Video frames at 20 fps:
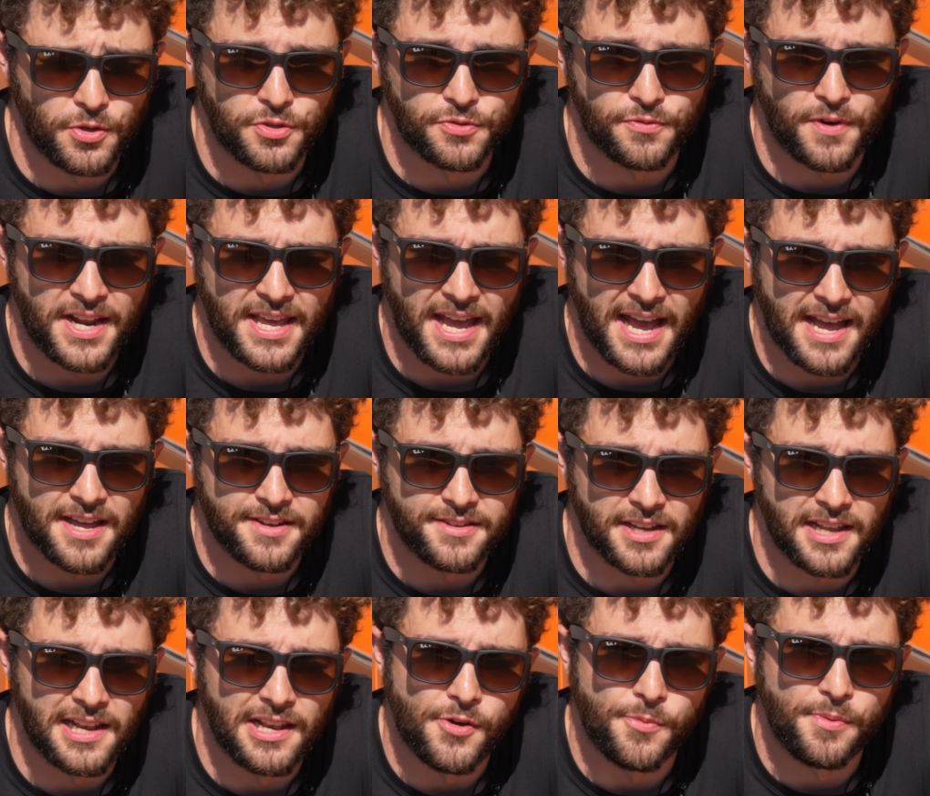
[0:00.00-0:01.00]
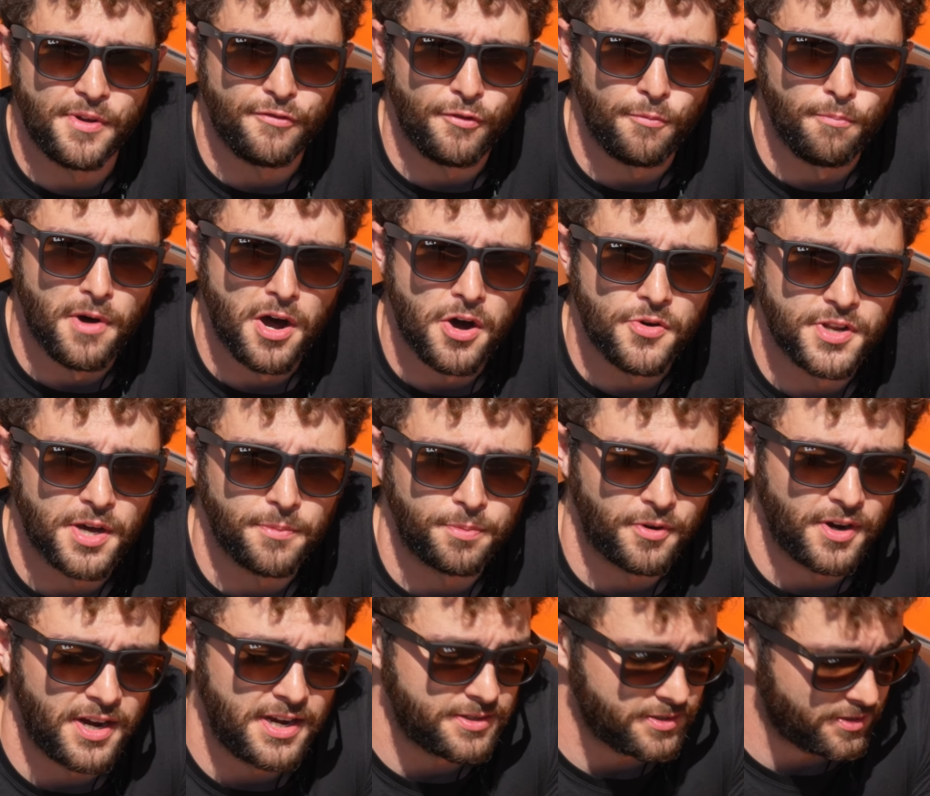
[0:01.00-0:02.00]
has already had a little bit of a mild
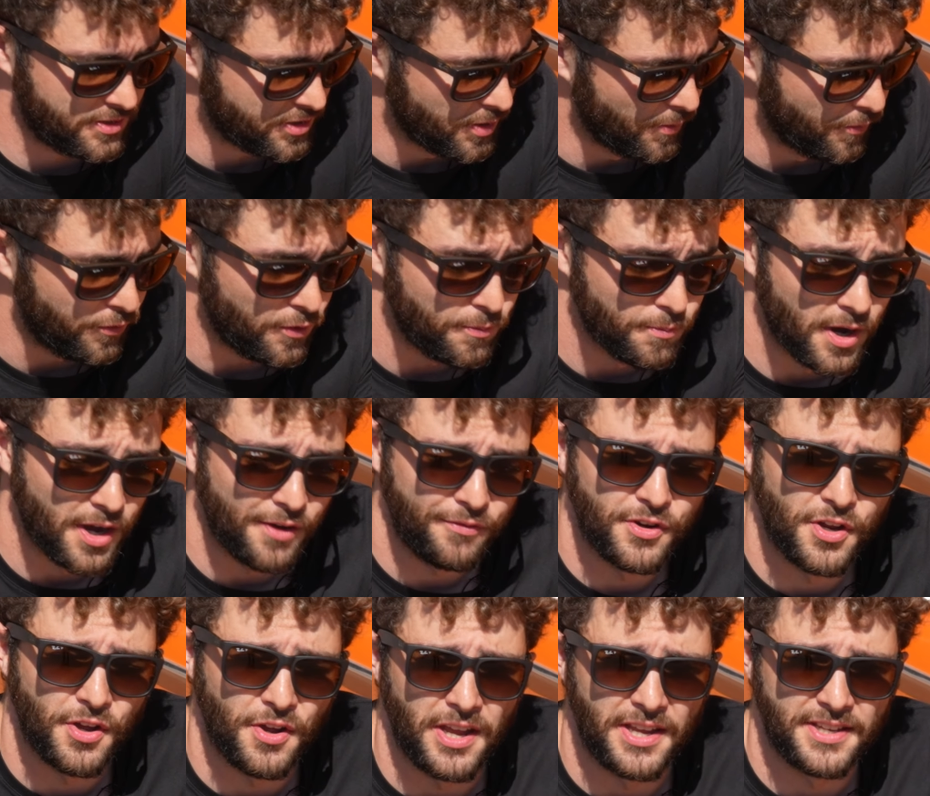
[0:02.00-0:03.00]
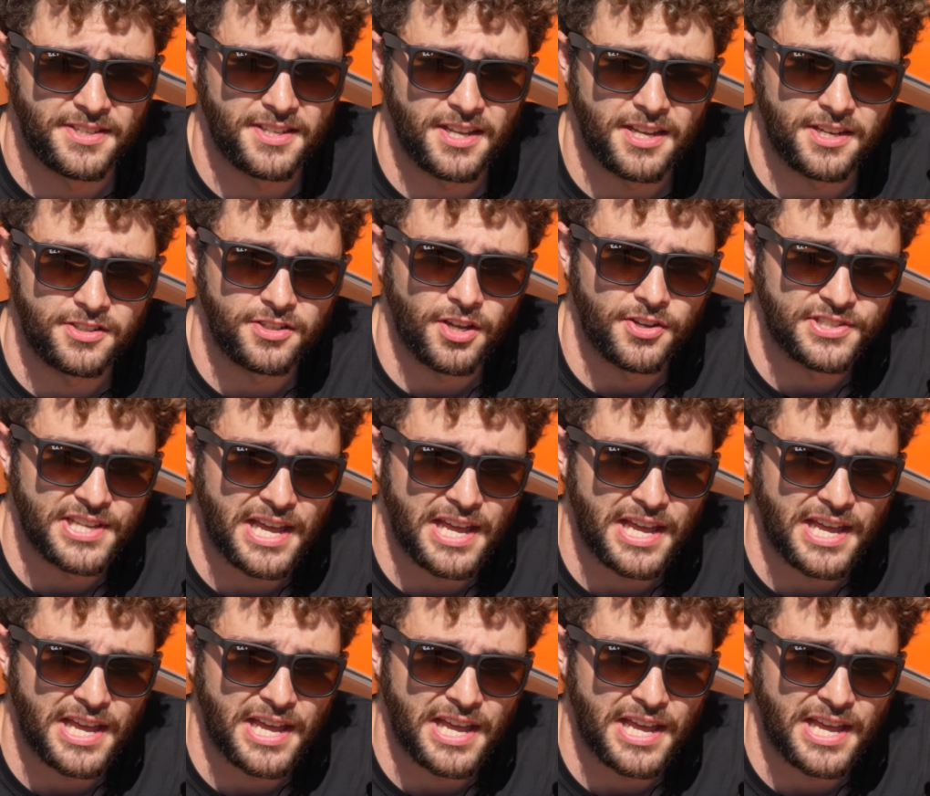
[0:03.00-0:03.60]
upgrade. Some of you might have noticed that it does